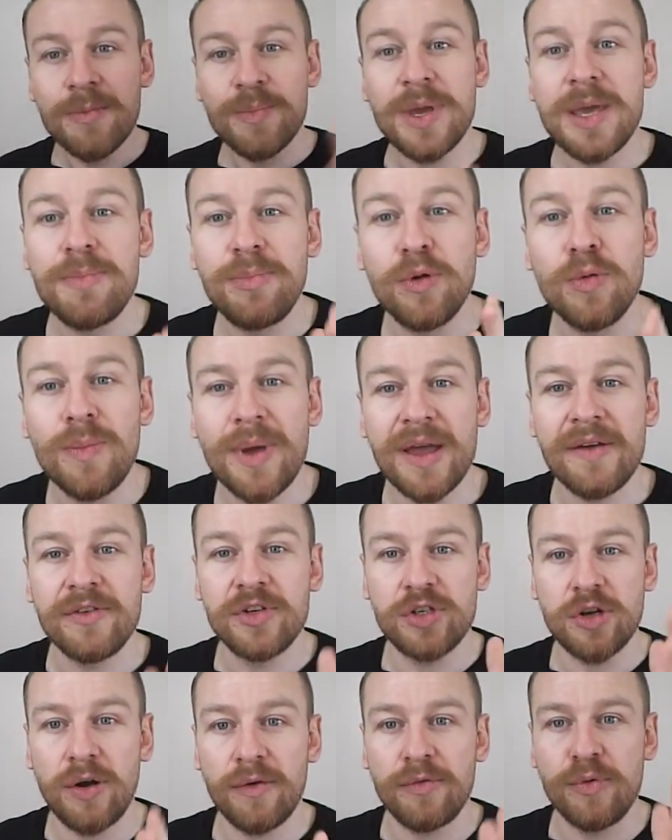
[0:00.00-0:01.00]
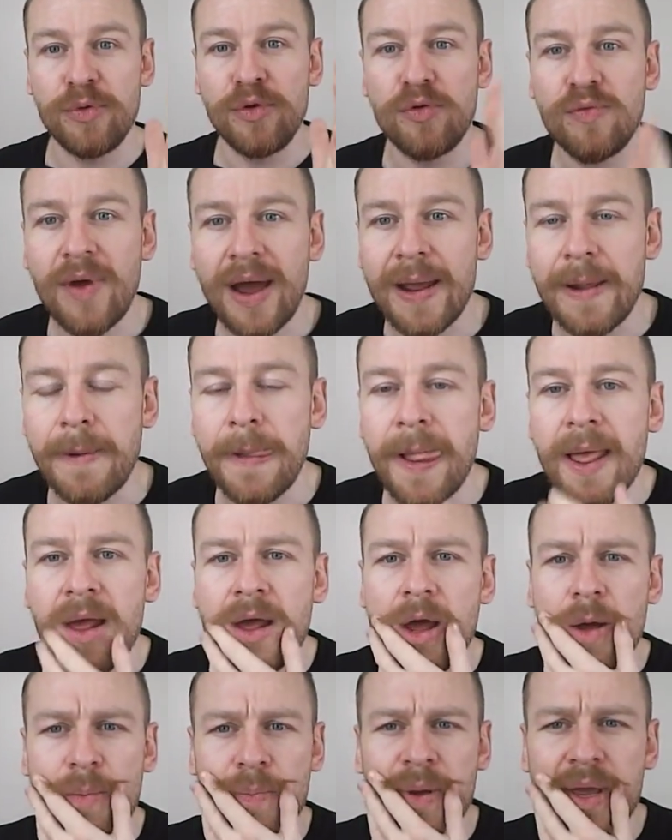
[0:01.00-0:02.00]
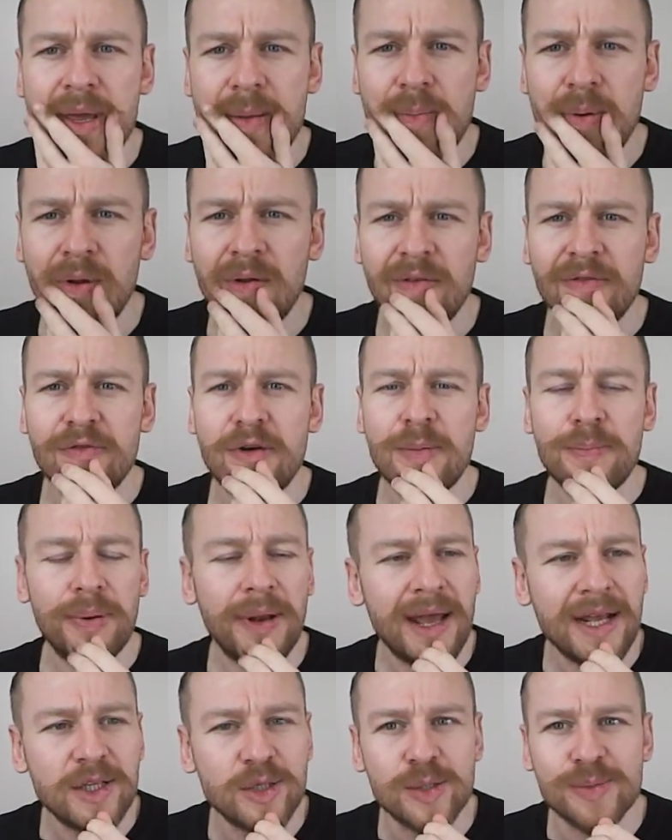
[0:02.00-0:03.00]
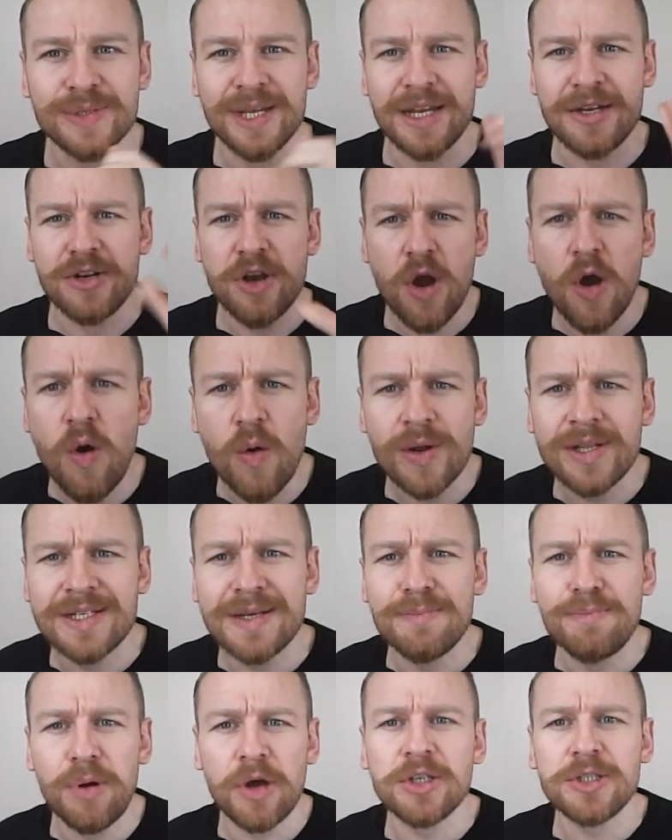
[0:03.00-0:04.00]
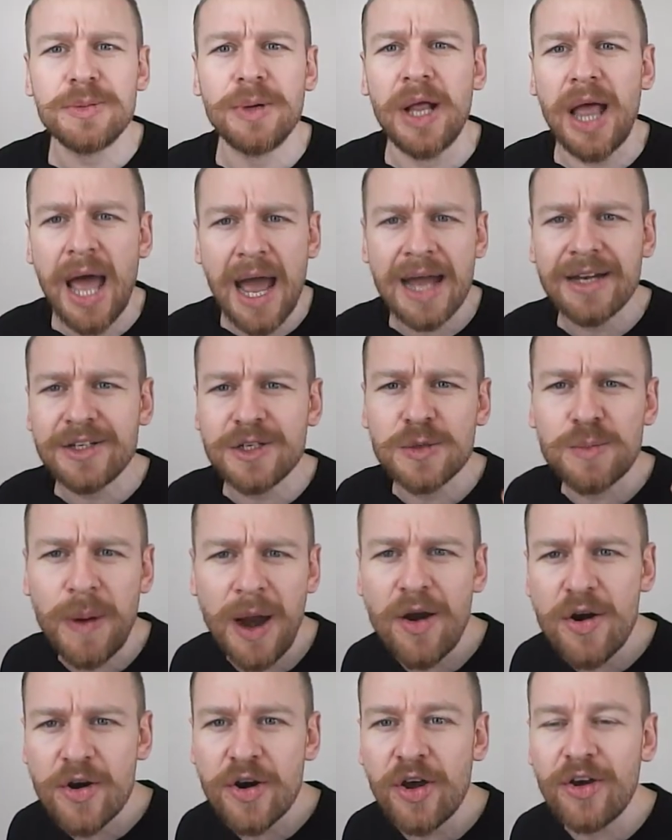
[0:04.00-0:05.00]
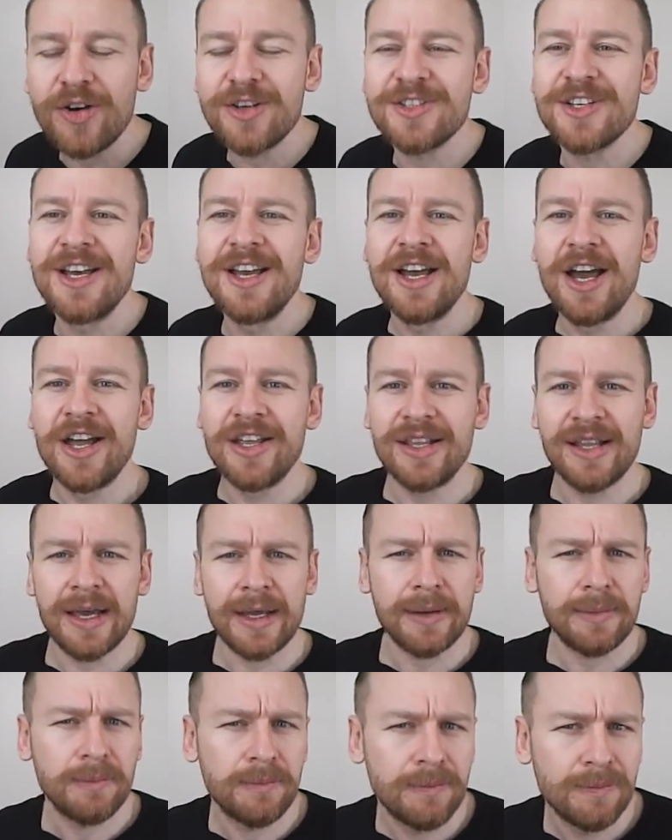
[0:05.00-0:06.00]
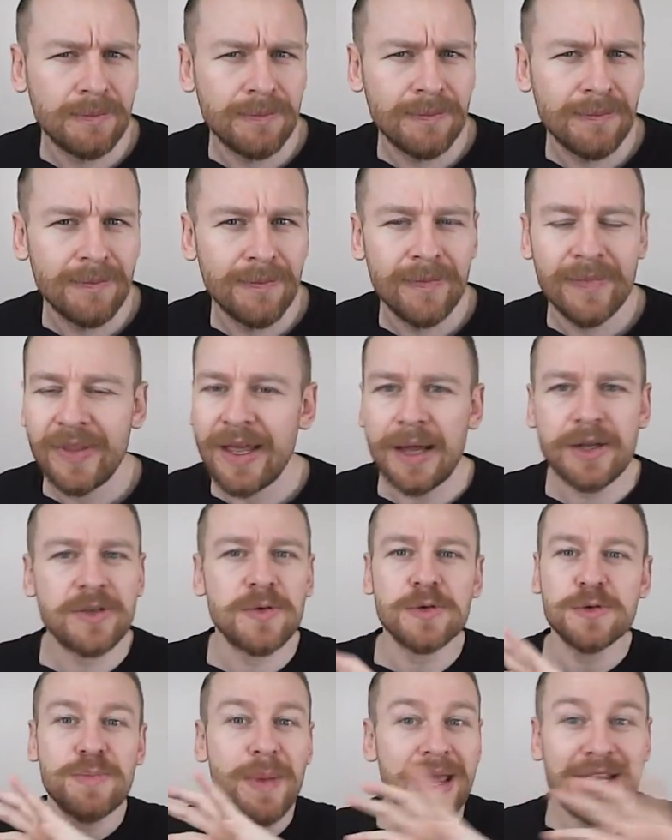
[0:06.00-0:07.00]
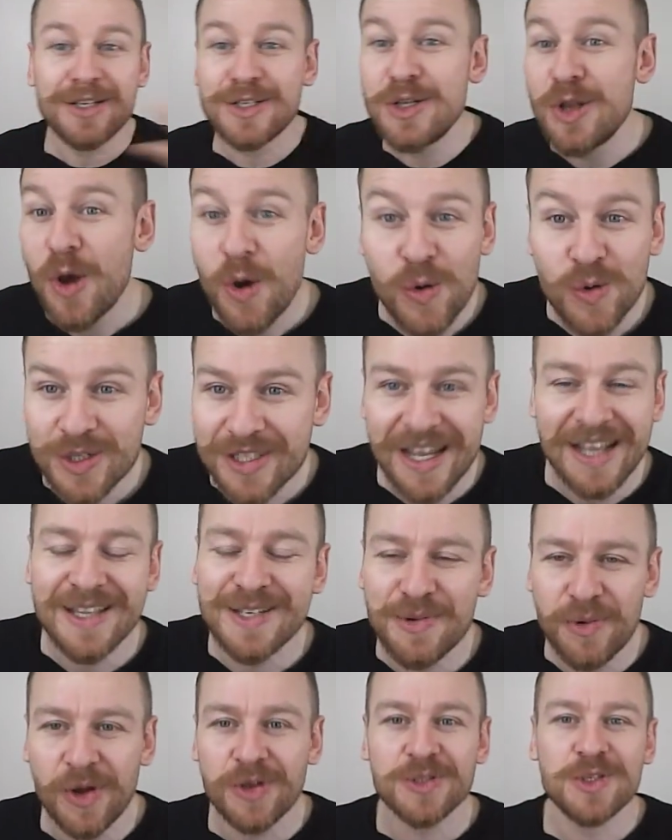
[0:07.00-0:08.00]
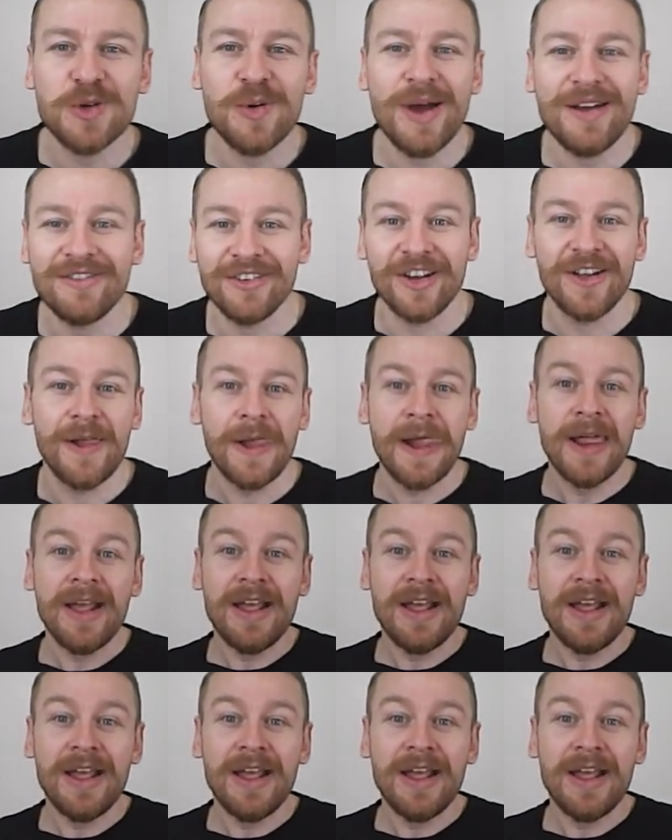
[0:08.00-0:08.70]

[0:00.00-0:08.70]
People may have shot from the right. And people have replied to him saying, no, it's impossible, archer's paradox. And you're like, that just makes no sense whatsoever.